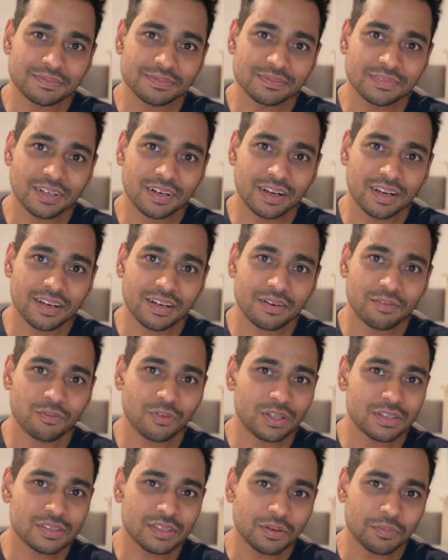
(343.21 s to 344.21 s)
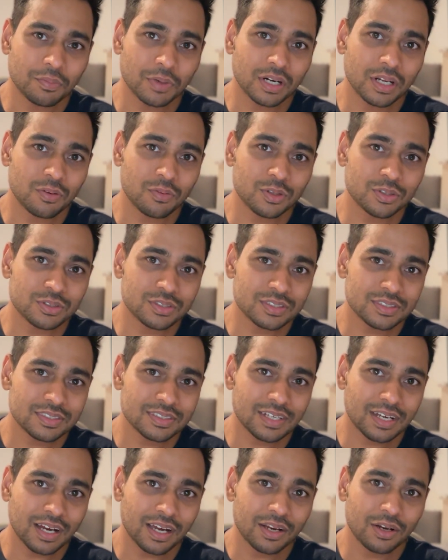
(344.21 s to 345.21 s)
right? When somebody was
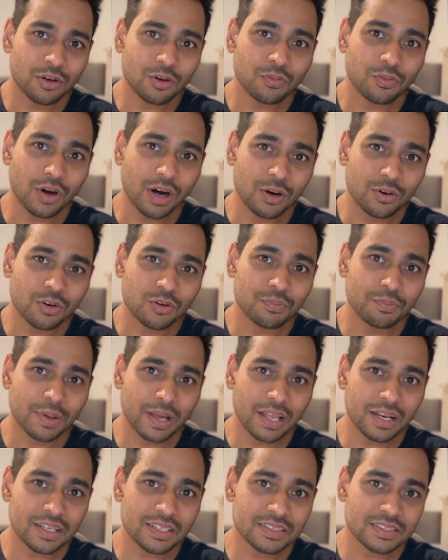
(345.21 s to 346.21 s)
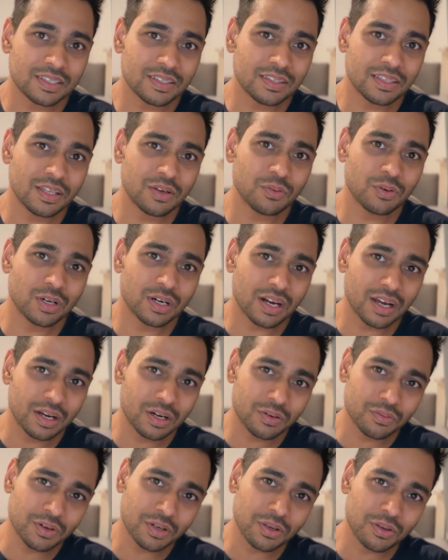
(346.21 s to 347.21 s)
kind of out of balance and they were kind
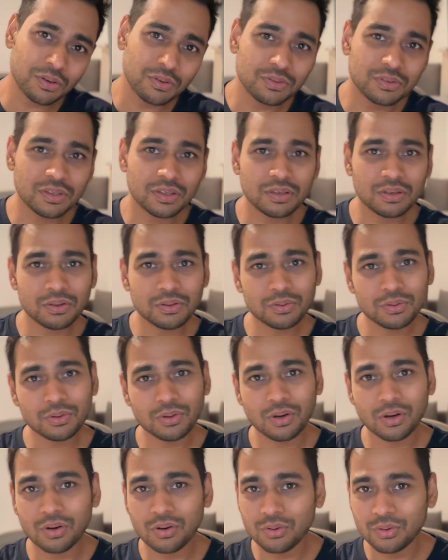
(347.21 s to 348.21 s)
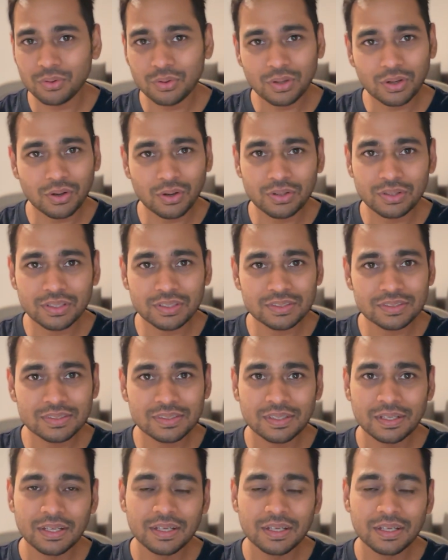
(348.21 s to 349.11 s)
of accusing you or doing all these